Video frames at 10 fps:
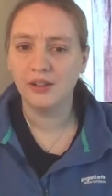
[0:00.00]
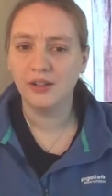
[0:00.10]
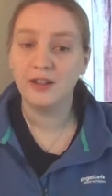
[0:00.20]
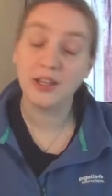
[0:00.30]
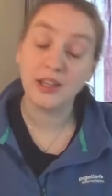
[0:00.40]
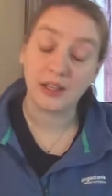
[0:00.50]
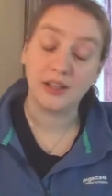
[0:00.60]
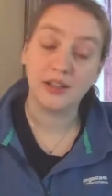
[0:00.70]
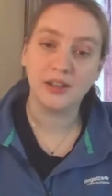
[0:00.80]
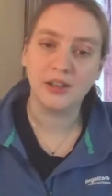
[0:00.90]

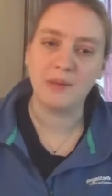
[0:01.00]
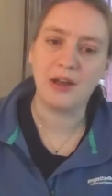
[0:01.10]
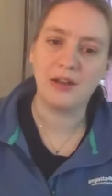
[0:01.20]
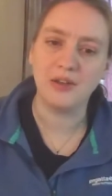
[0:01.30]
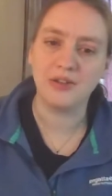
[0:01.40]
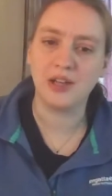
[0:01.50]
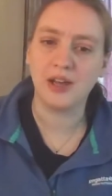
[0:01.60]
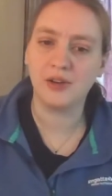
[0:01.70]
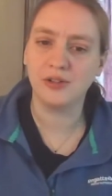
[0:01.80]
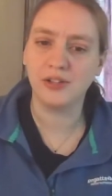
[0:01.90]
Thinking about using our
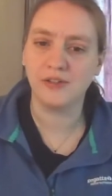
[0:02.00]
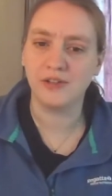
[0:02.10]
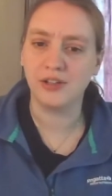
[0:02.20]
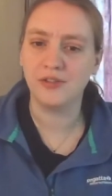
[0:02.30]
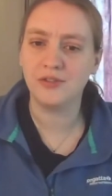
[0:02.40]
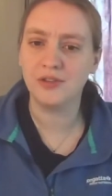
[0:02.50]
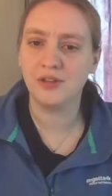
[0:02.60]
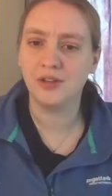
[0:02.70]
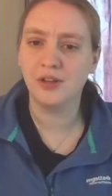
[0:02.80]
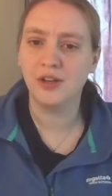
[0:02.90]
God given gifts
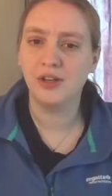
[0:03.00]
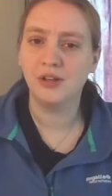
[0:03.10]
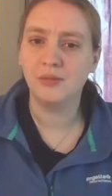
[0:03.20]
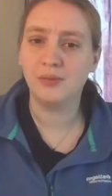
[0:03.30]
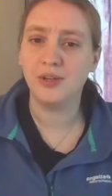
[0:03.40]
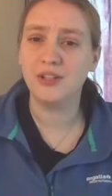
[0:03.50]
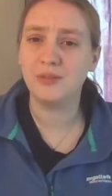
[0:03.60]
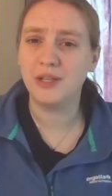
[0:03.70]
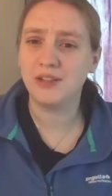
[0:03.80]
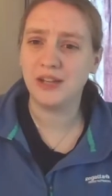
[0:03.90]
brings
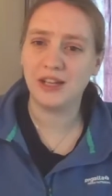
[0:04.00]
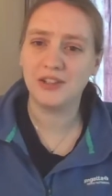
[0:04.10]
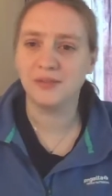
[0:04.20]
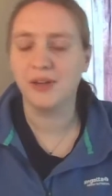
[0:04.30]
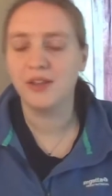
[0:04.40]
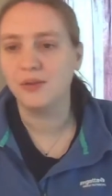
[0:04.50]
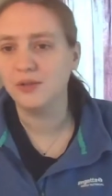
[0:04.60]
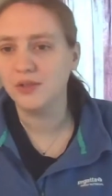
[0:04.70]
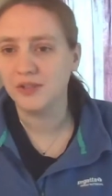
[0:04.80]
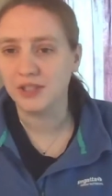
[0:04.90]
me to the last of my
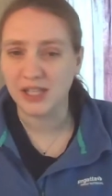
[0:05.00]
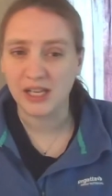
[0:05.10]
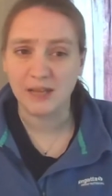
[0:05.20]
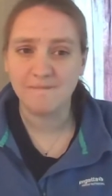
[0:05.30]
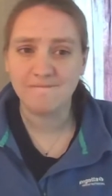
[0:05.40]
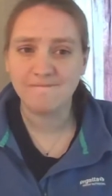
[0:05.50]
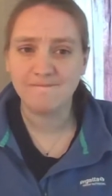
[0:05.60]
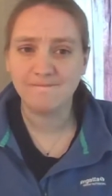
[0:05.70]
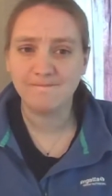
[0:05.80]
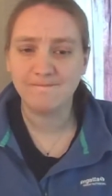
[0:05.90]
thoughts for today.
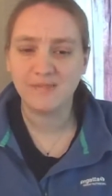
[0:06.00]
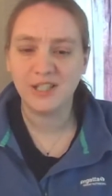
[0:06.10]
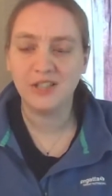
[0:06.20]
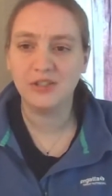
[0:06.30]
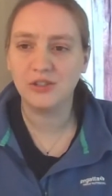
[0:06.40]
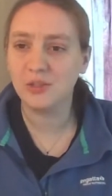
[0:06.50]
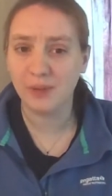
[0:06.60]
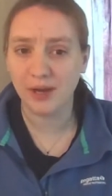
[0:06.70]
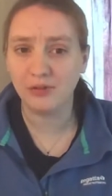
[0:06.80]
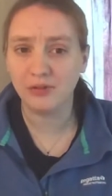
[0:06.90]
It's just
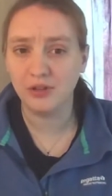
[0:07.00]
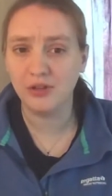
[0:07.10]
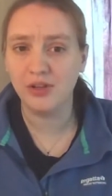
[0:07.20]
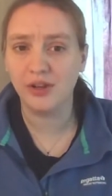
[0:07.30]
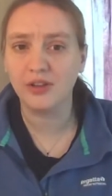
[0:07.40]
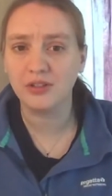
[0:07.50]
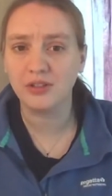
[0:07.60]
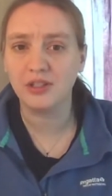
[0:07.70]
about two years since